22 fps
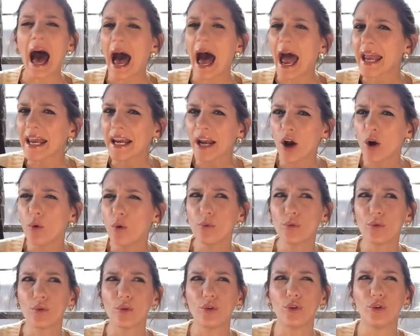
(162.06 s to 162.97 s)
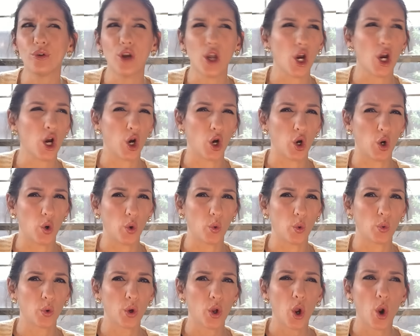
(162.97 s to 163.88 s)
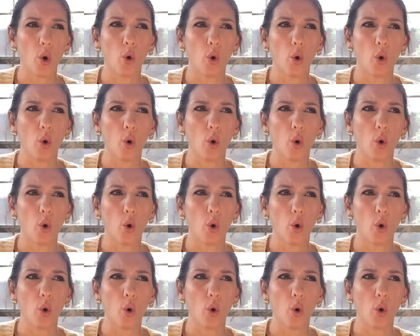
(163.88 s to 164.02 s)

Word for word: I don't know